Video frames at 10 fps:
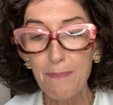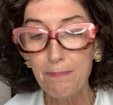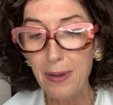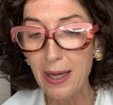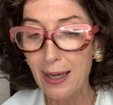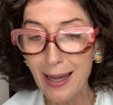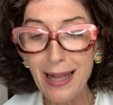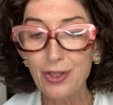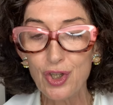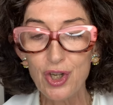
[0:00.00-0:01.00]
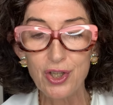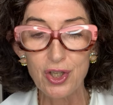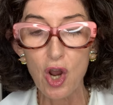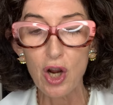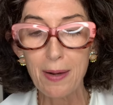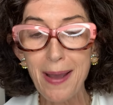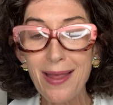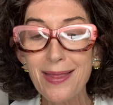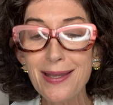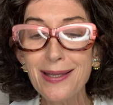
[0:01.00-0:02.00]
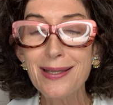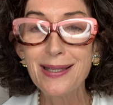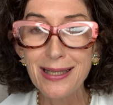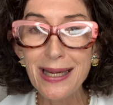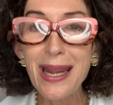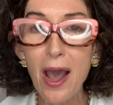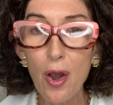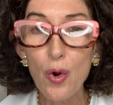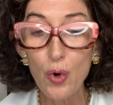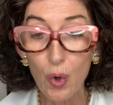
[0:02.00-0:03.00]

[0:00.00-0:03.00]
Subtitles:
But let's just talk about the Zeo